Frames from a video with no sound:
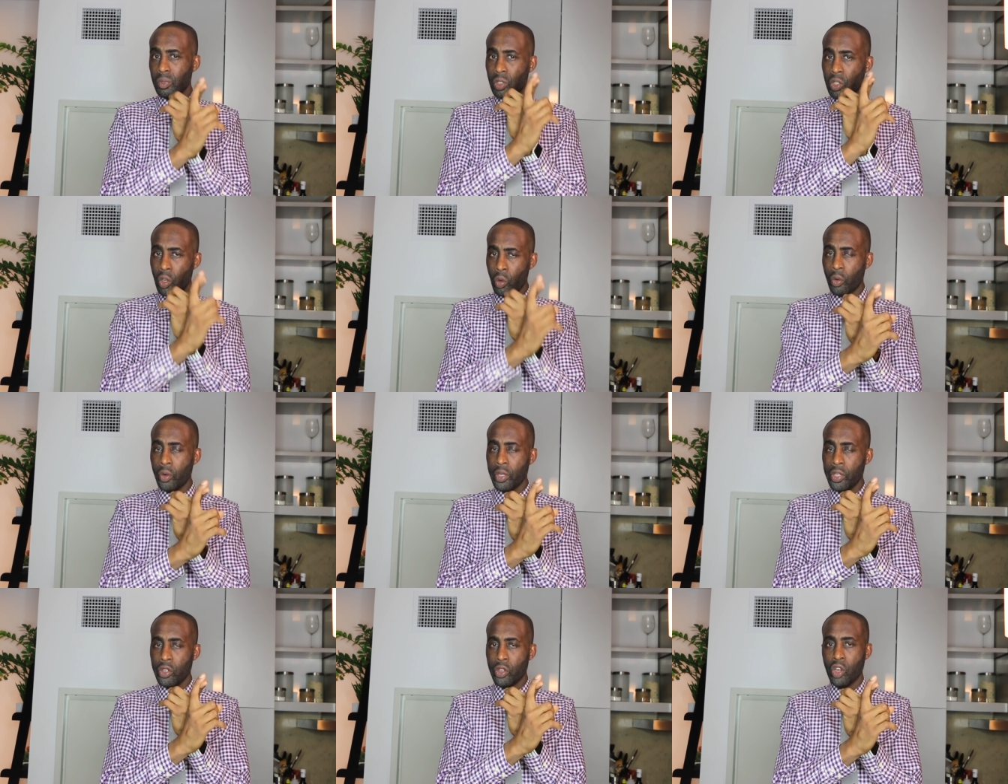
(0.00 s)

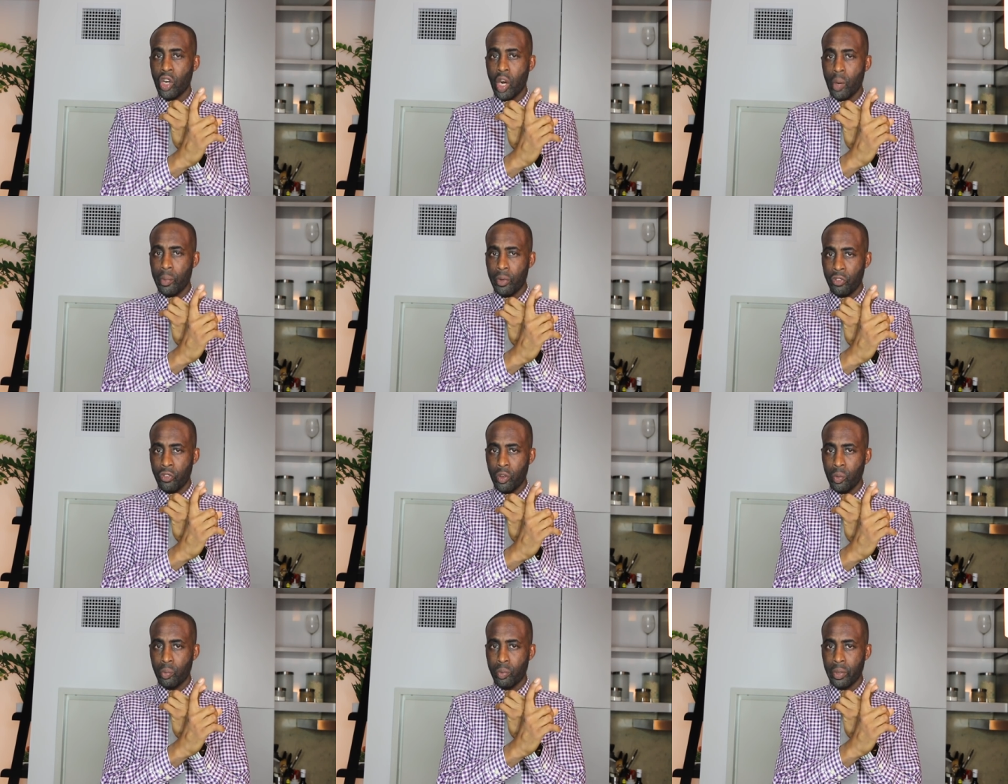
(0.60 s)
lowering your carbon
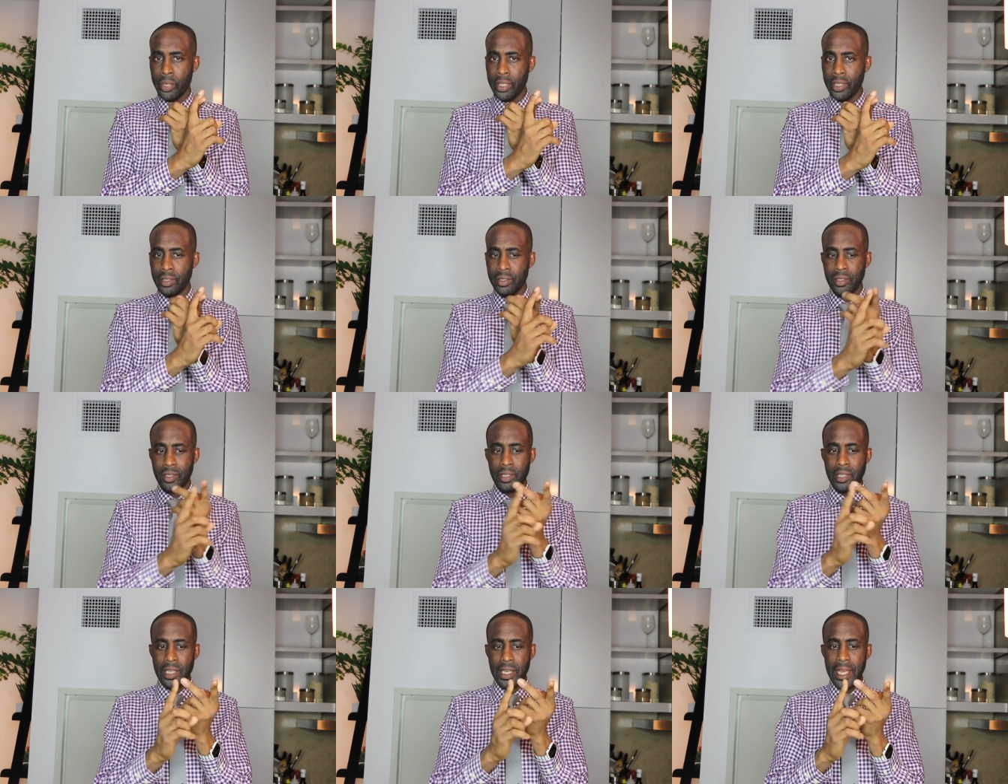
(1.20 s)
footprint
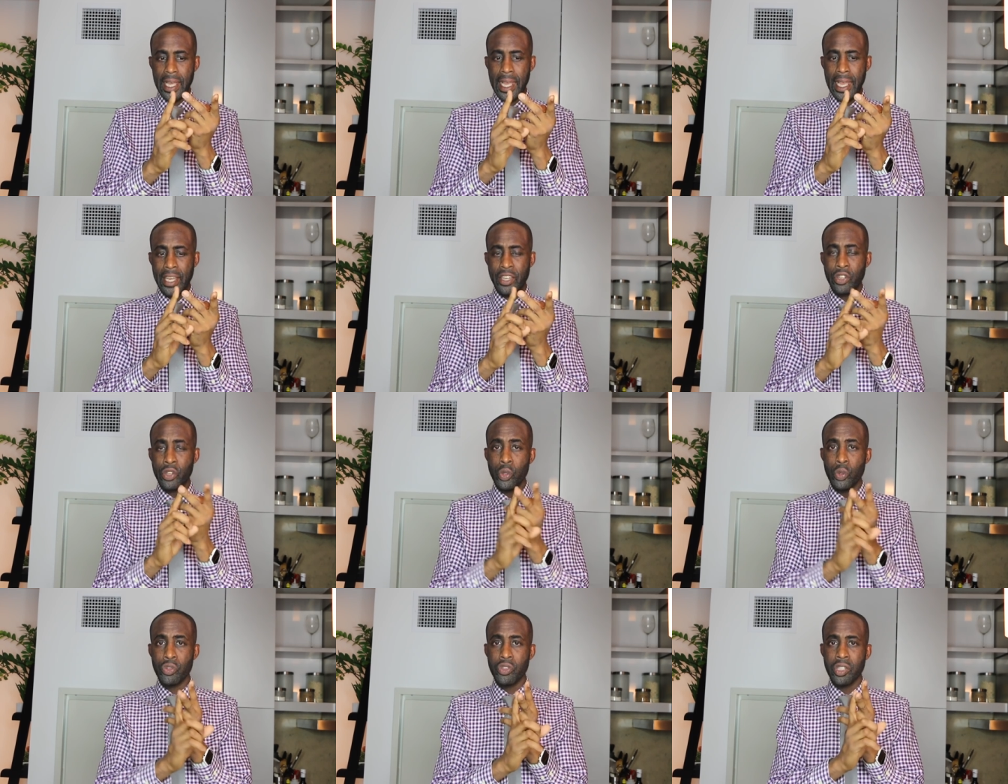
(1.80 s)
and
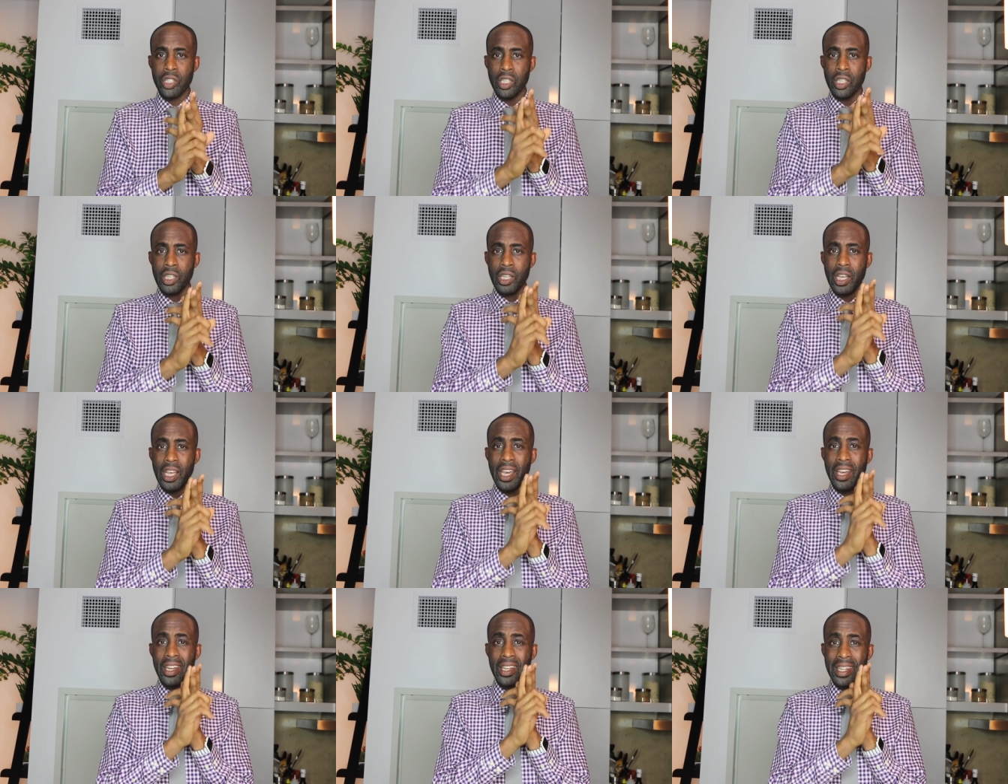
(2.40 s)

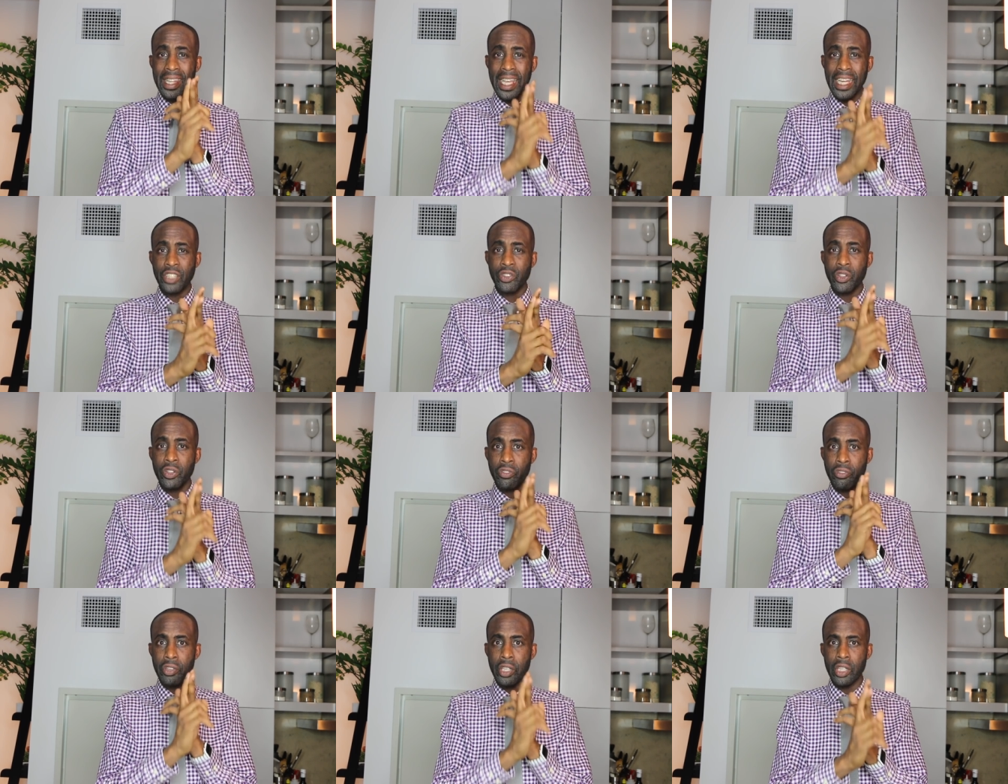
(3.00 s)
using an
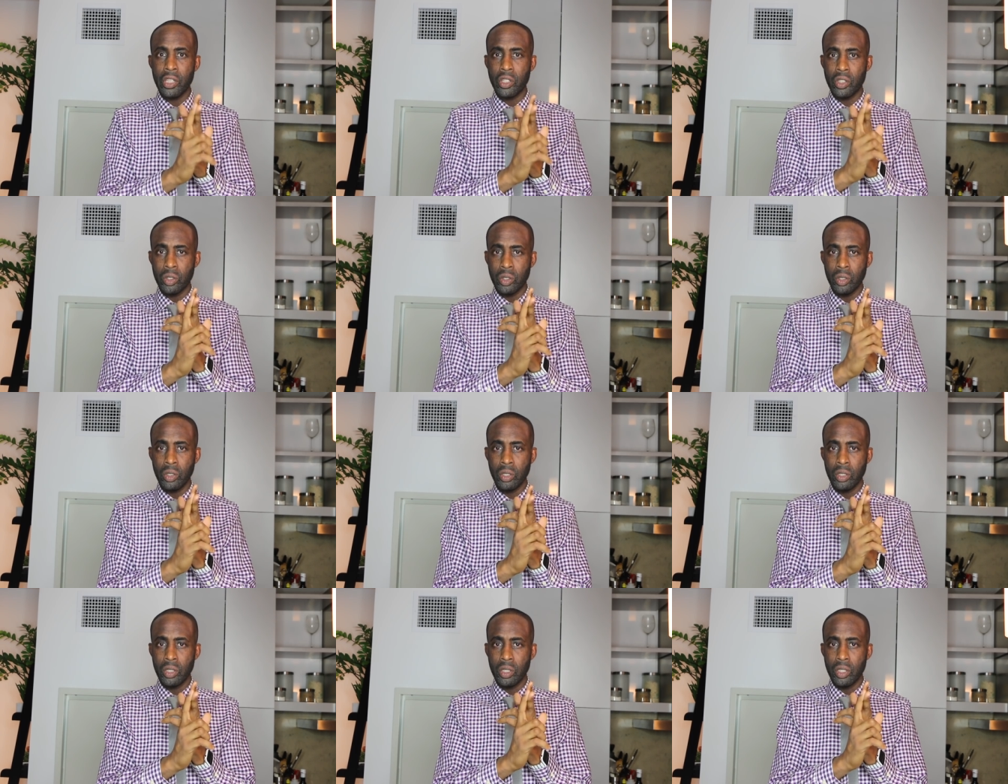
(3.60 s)
electric
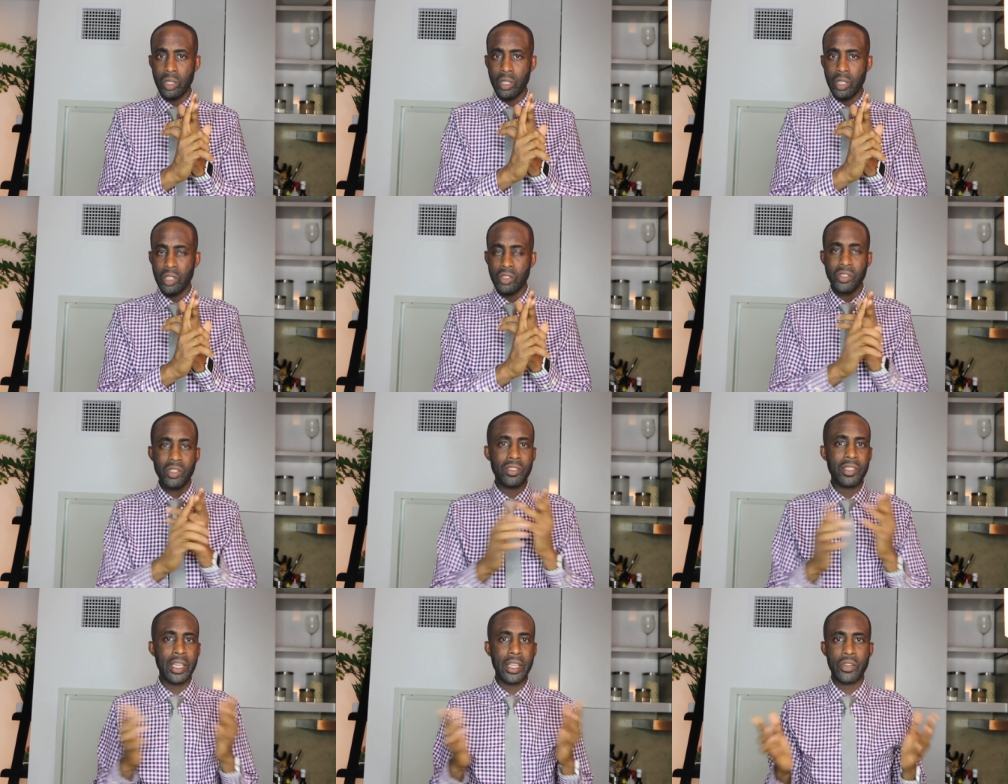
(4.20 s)
vehicle
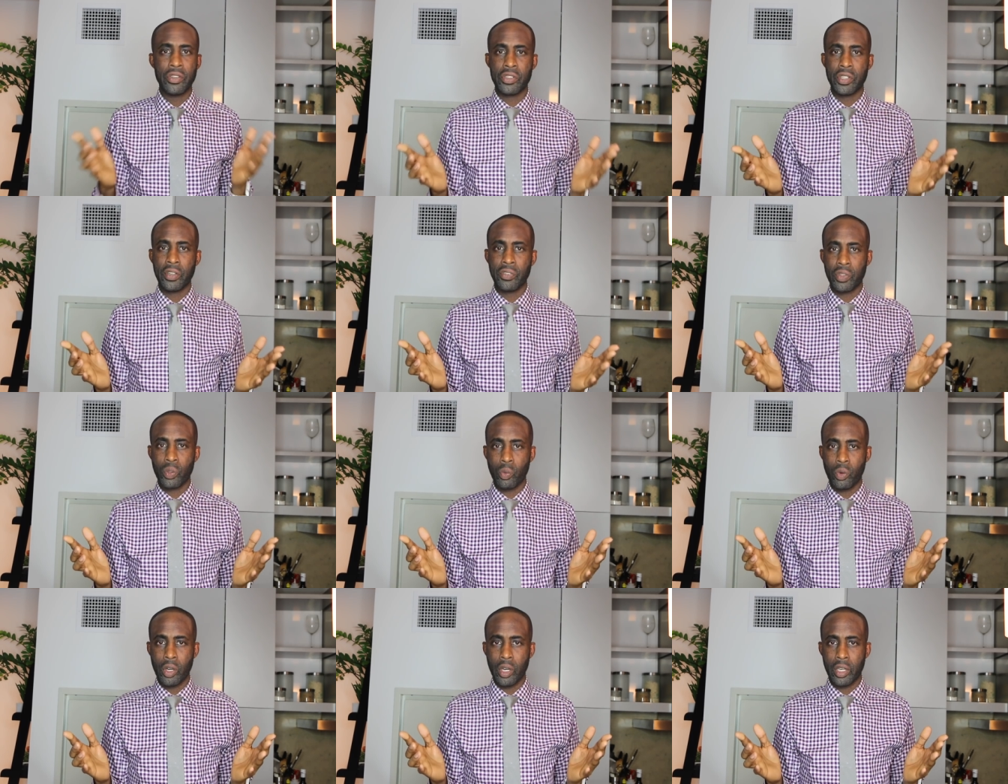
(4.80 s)
to take yourself
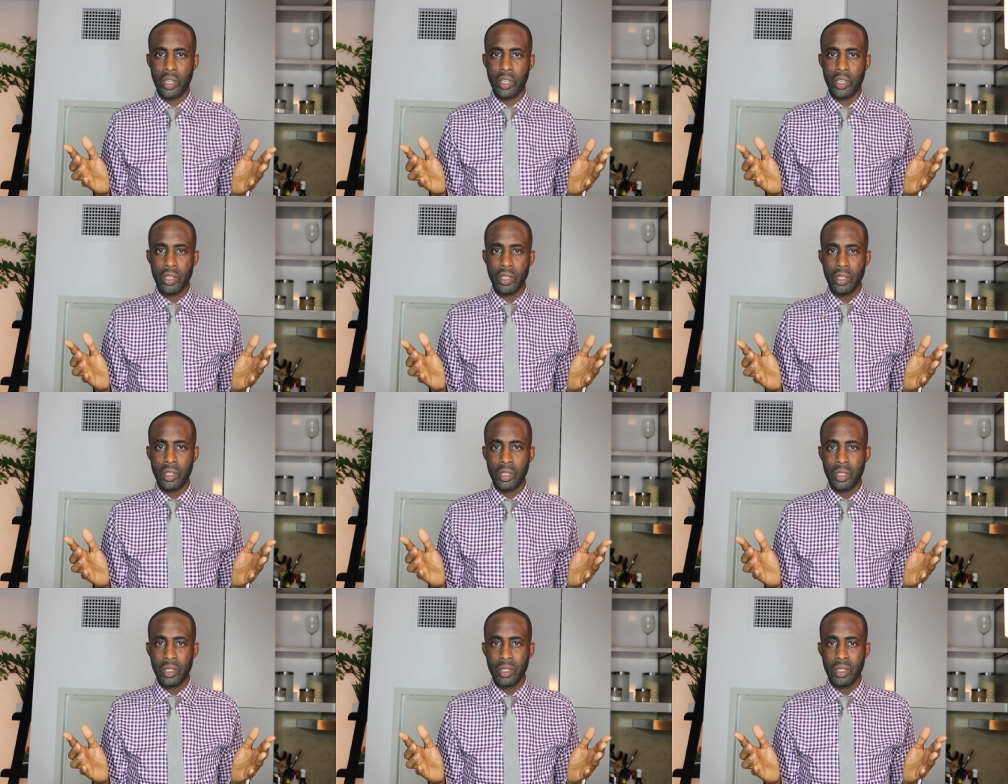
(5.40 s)
to work.
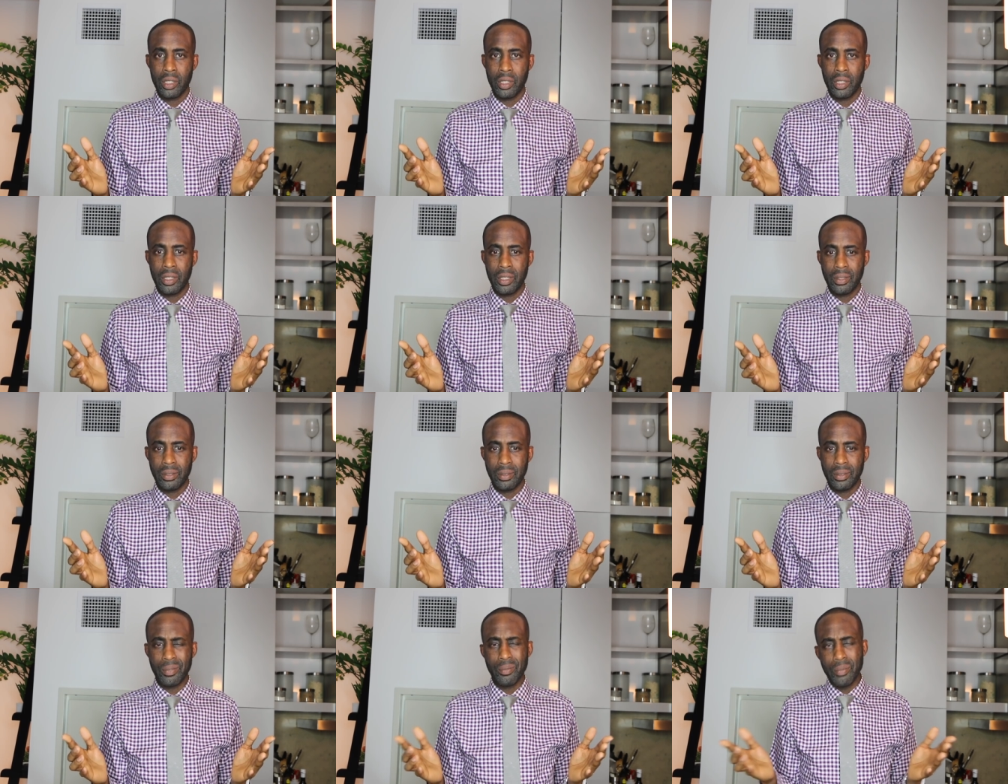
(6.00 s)

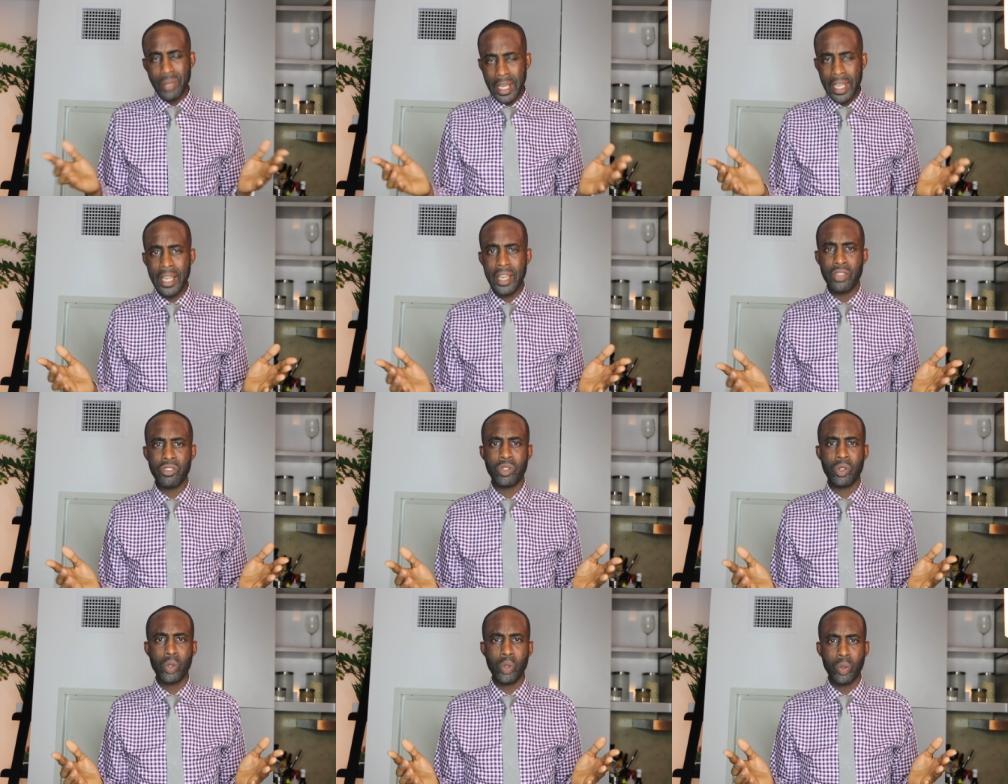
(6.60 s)
And
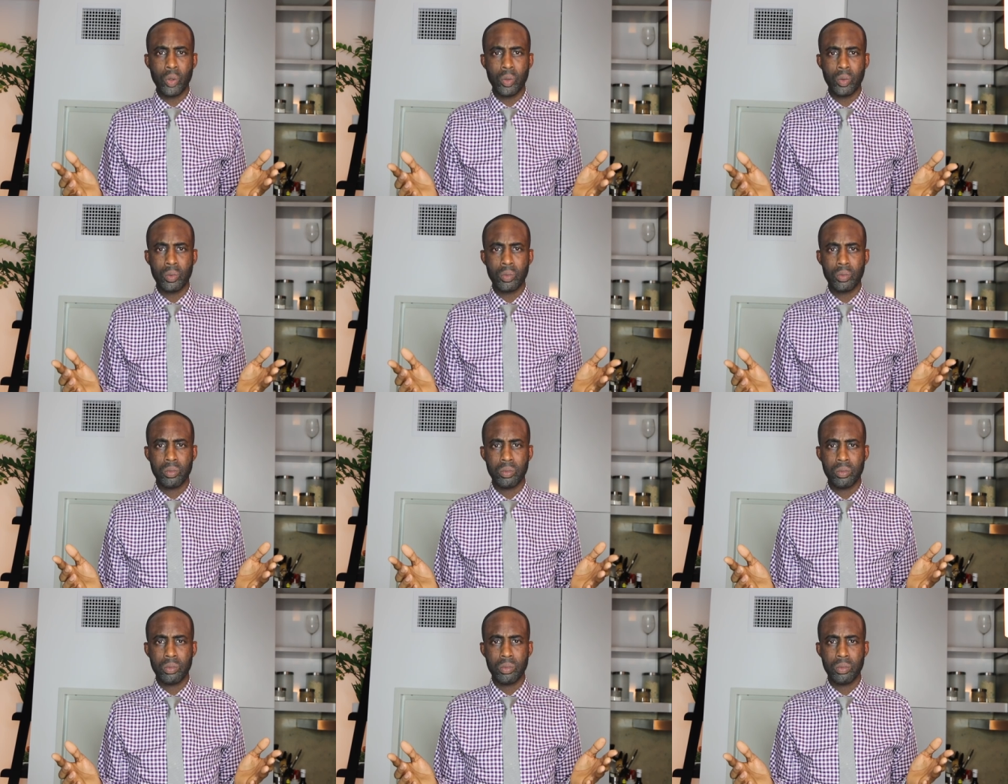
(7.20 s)
it's cool.